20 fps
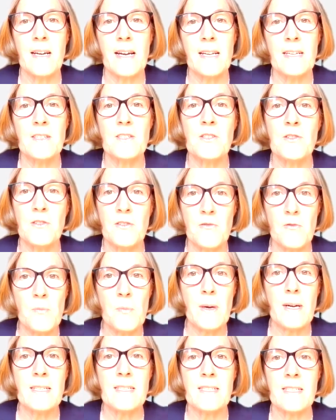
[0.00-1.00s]
and is
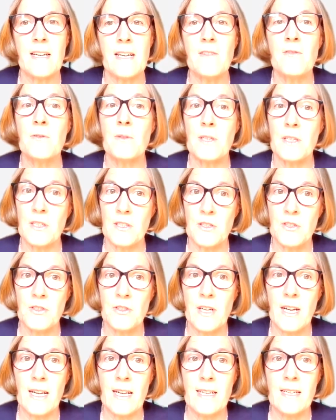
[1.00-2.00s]
driven by Safe Work
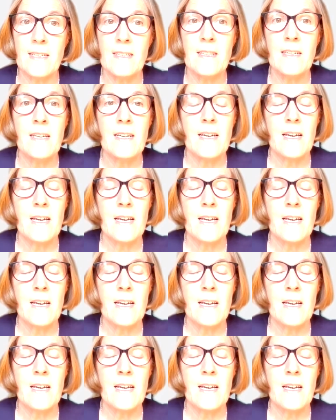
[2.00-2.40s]
Australia